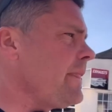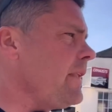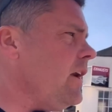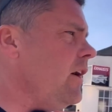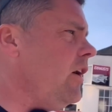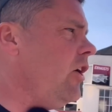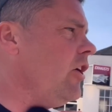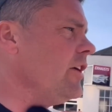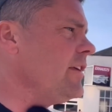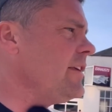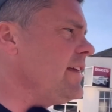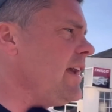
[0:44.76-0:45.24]

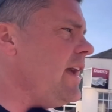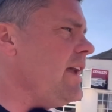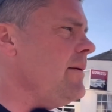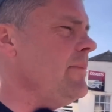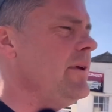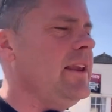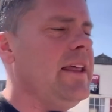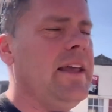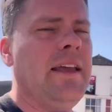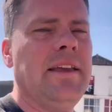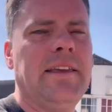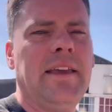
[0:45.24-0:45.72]
I came
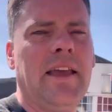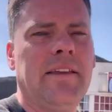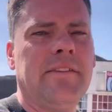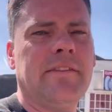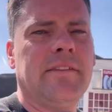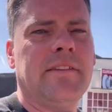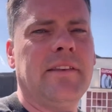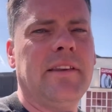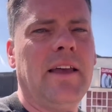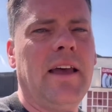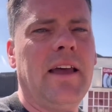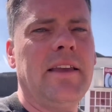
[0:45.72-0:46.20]
in here
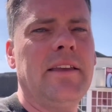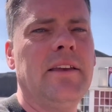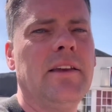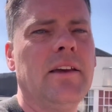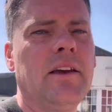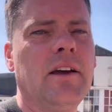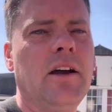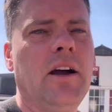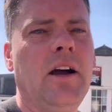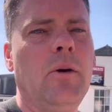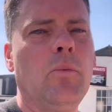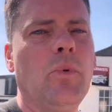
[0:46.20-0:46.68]
yesterday,
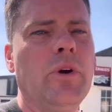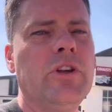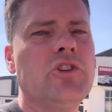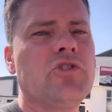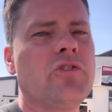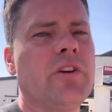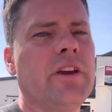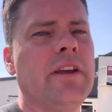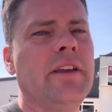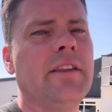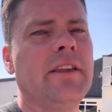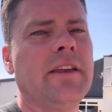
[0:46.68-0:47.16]
we
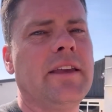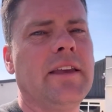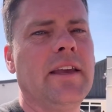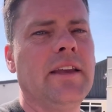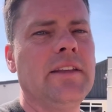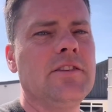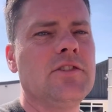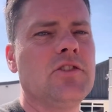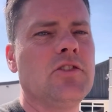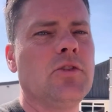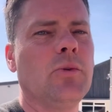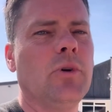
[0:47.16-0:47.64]
treated the
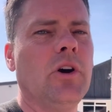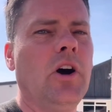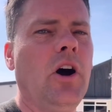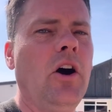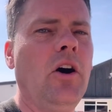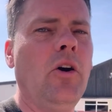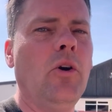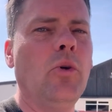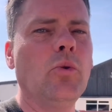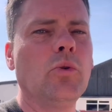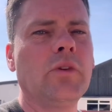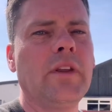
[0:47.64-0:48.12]
kids to a
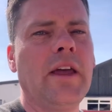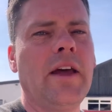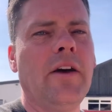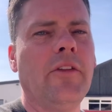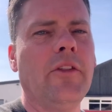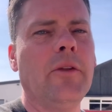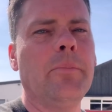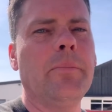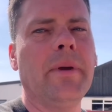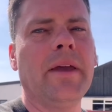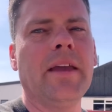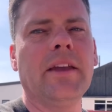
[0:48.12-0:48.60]
hole
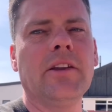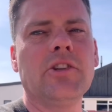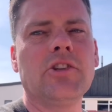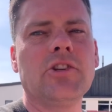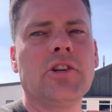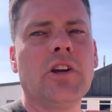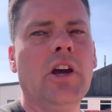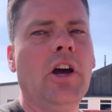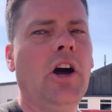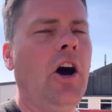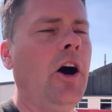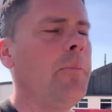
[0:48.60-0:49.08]
down the
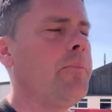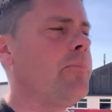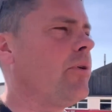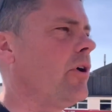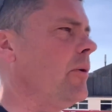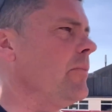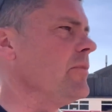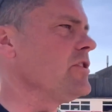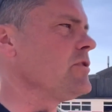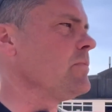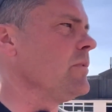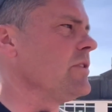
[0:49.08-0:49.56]
beach. I
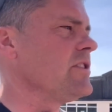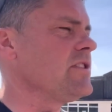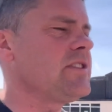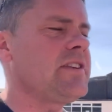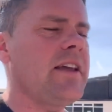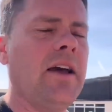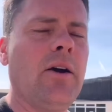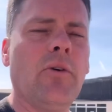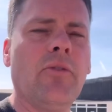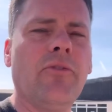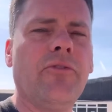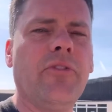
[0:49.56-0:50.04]
promised
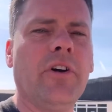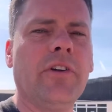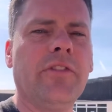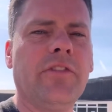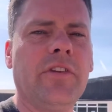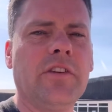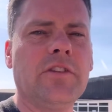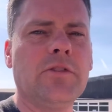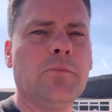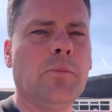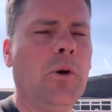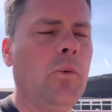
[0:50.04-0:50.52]
myself, I
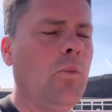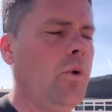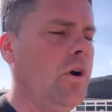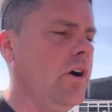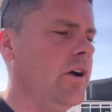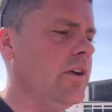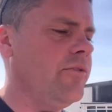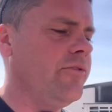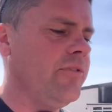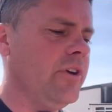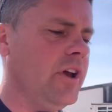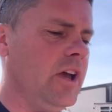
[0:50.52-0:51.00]
said to my
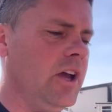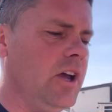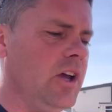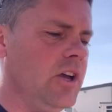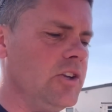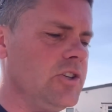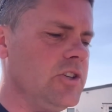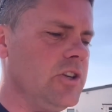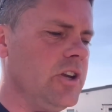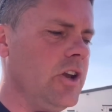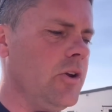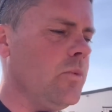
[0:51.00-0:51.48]
wife,
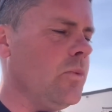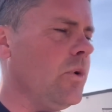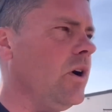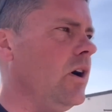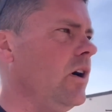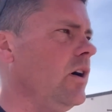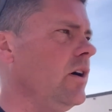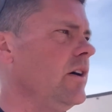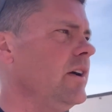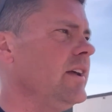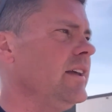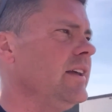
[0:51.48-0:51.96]
do you know
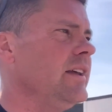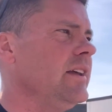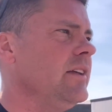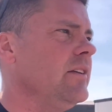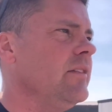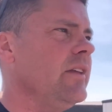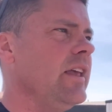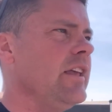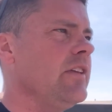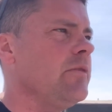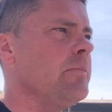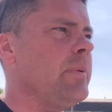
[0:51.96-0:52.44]
what?
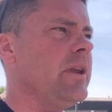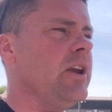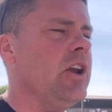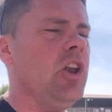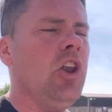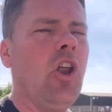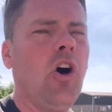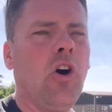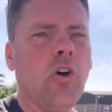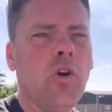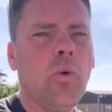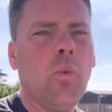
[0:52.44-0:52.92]
It's been a
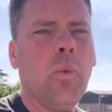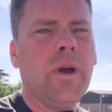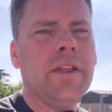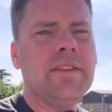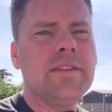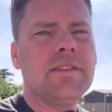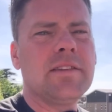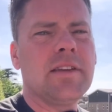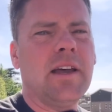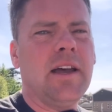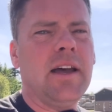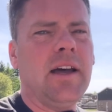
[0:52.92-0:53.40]
long
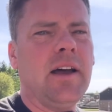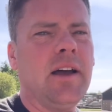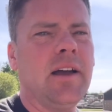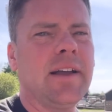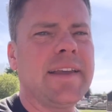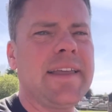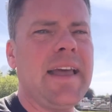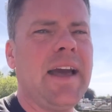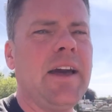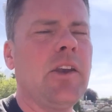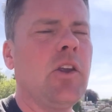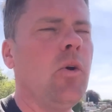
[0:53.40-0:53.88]
winter, I
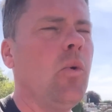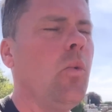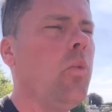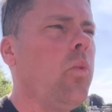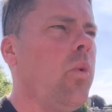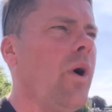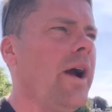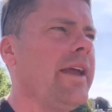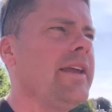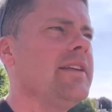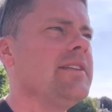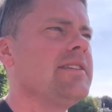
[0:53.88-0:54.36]
cannot
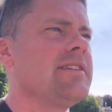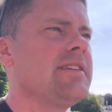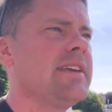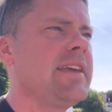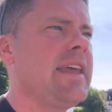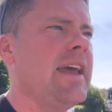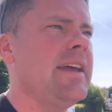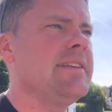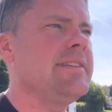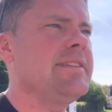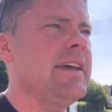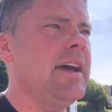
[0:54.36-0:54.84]
wait to
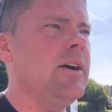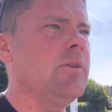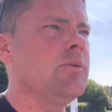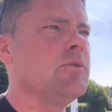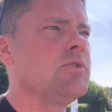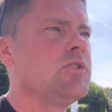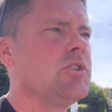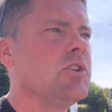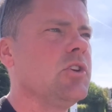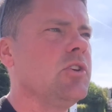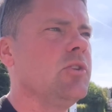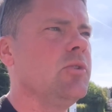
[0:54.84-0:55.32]
get down
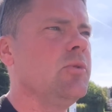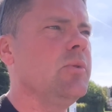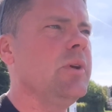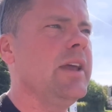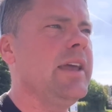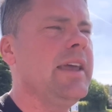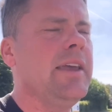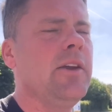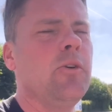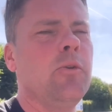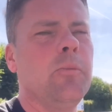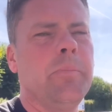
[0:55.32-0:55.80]
to
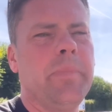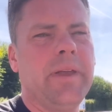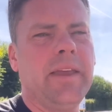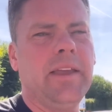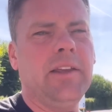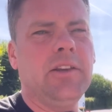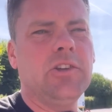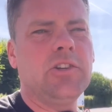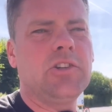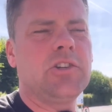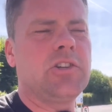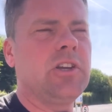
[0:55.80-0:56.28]
Heel
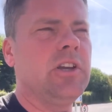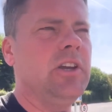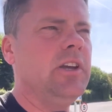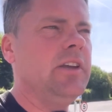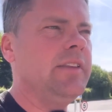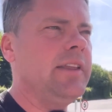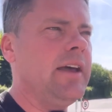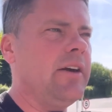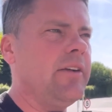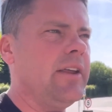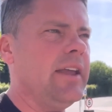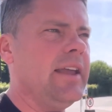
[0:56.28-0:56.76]
Beach,
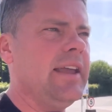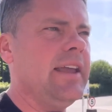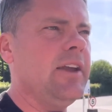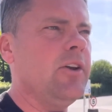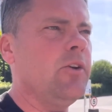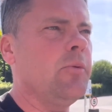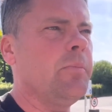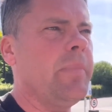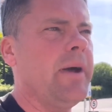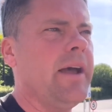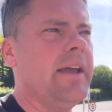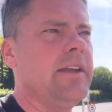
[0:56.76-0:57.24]
down at
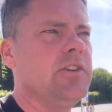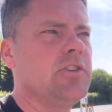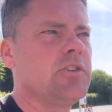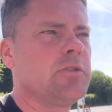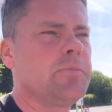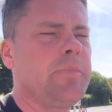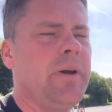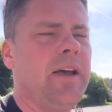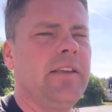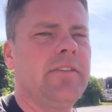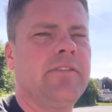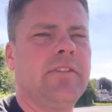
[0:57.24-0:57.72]
Heel Bay,
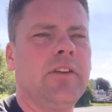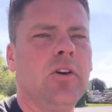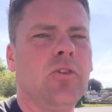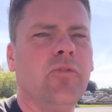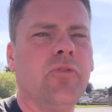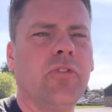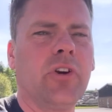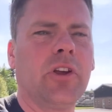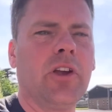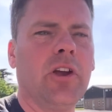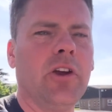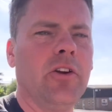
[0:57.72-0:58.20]
just past
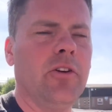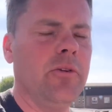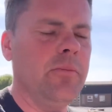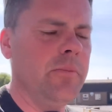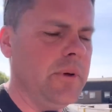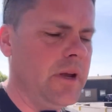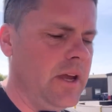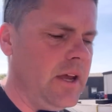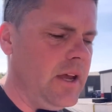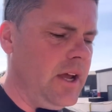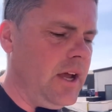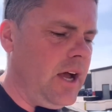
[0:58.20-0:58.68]
Ilfracombe,
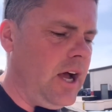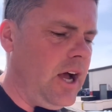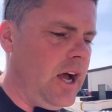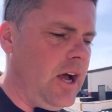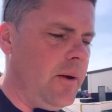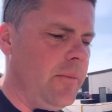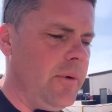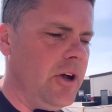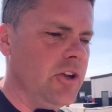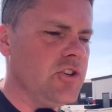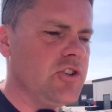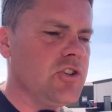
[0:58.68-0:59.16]

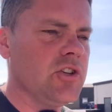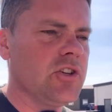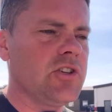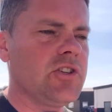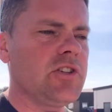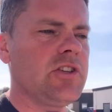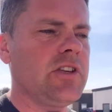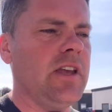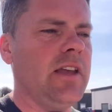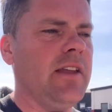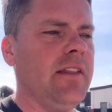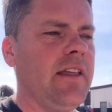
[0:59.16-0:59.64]
and just
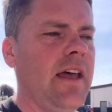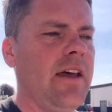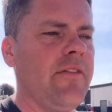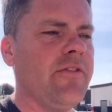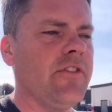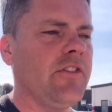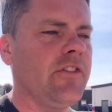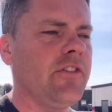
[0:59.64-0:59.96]
sit there. For